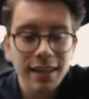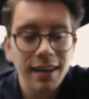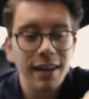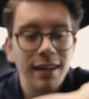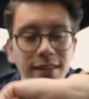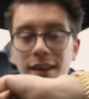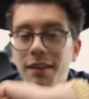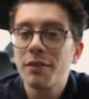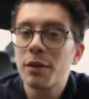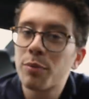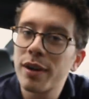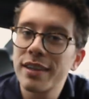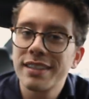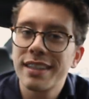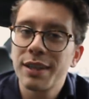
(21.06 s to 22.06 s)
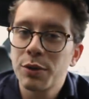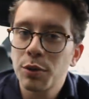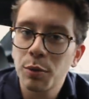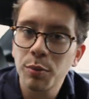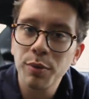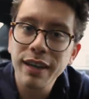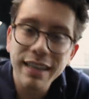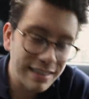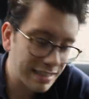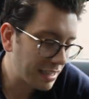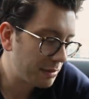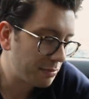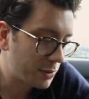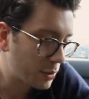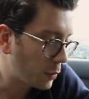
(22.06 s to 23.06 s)
I uh, love the presidential
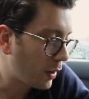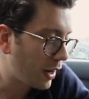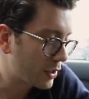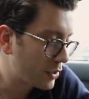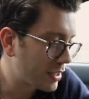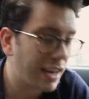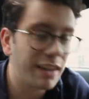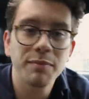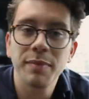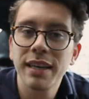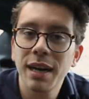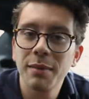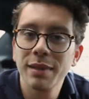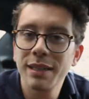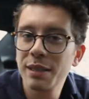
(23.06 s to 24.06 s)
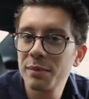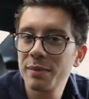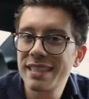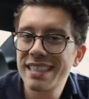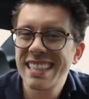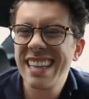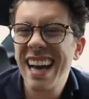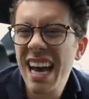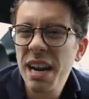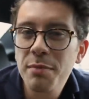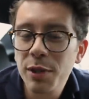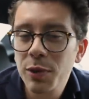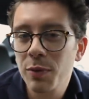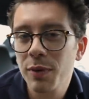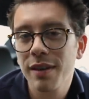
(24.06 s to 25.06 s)
bracelet. It's a watch that I've become a little bit
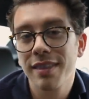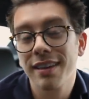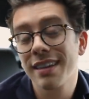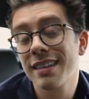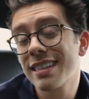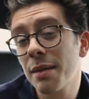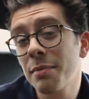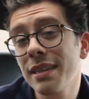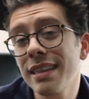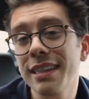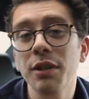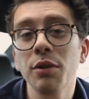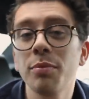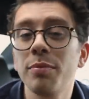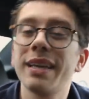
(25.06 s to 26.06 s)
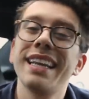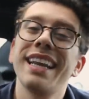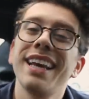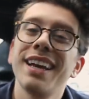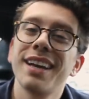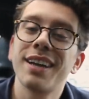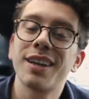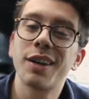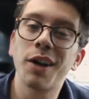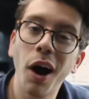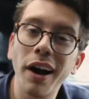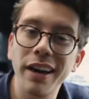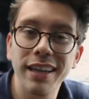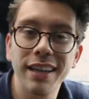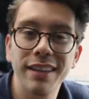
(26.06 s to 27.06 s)
synonymous with because I'm a little bit gaudy.